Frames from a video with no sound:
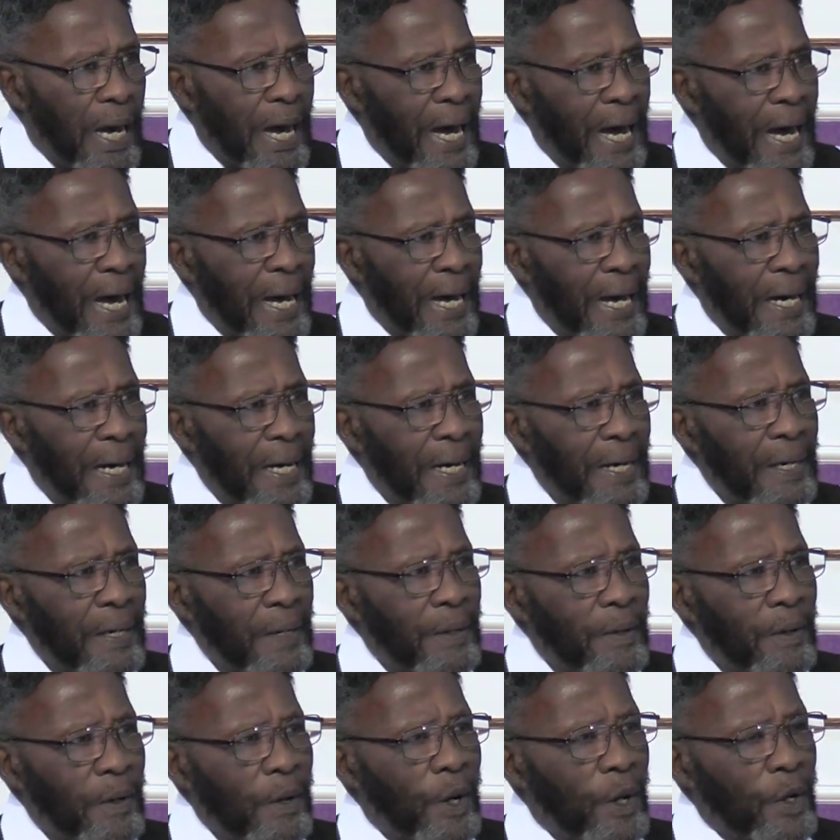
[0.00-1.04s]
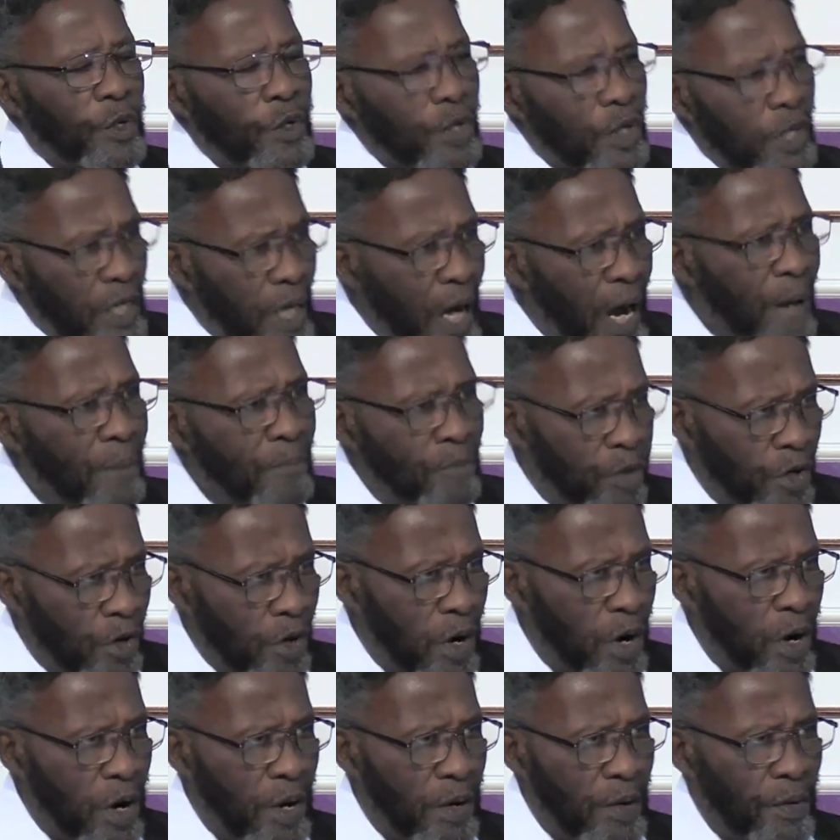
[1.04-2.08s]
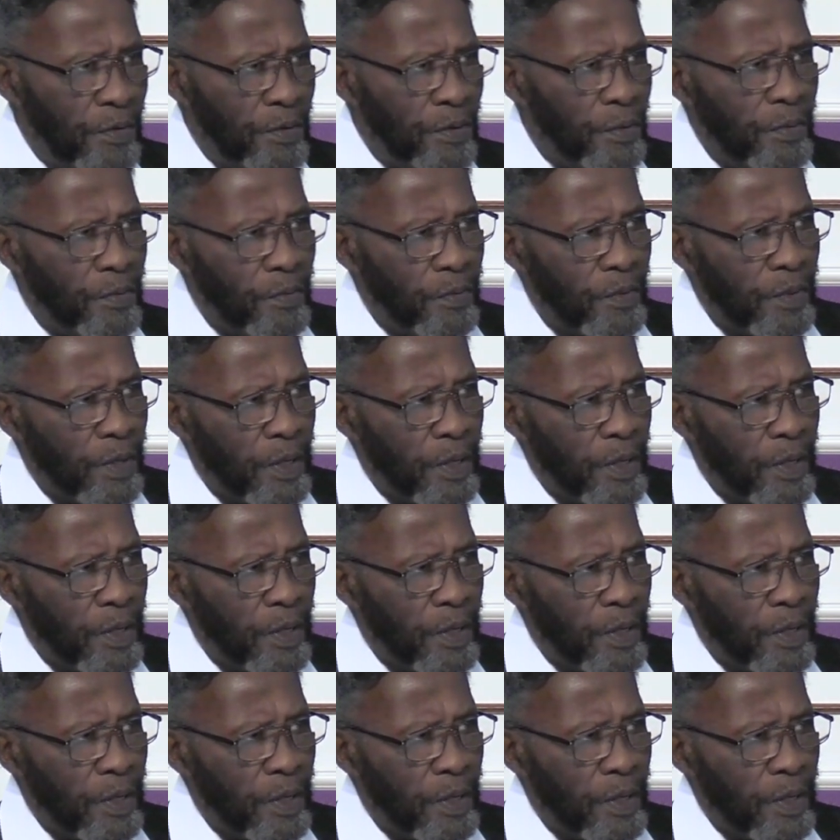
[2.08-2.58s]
uh, to come to earth